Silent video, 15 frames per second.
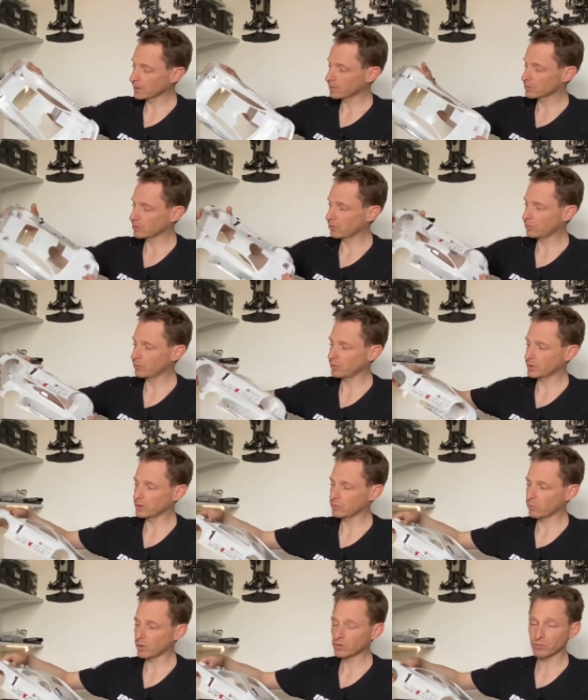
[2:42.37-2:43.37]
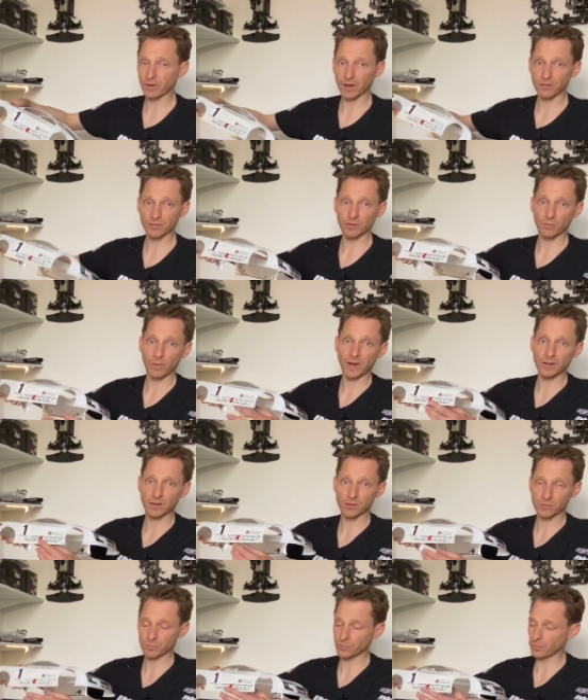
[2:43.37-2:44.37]
So you want to have the weight,
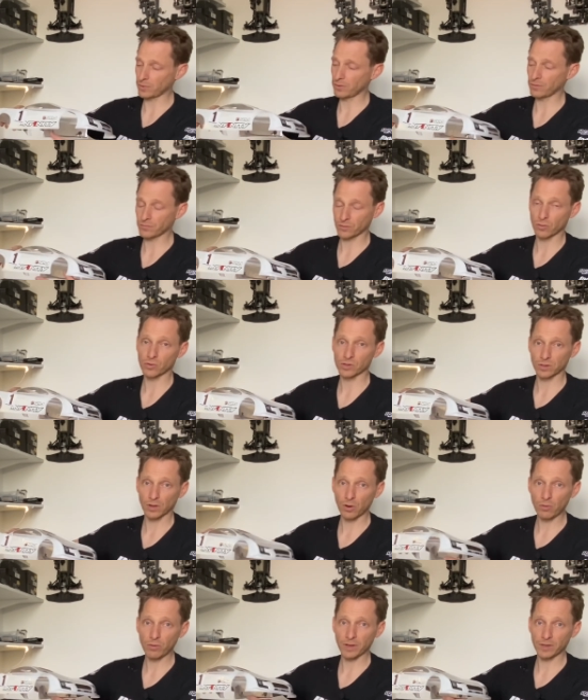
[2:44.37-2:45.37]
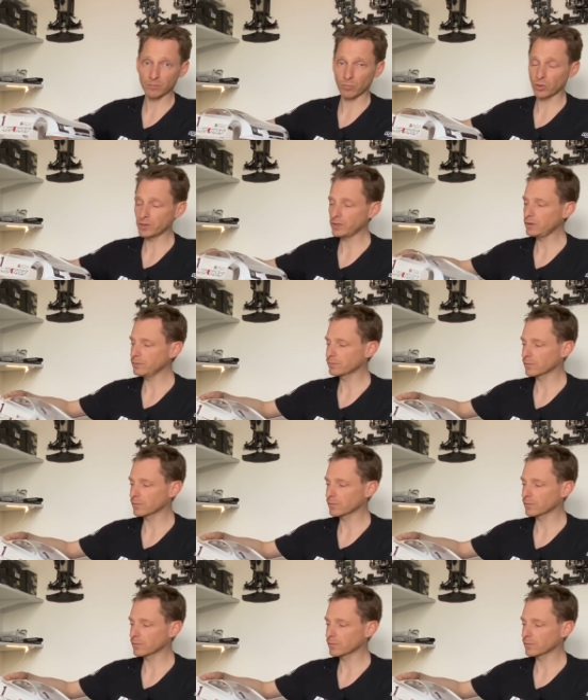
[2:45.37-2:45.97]
of course, low in the body.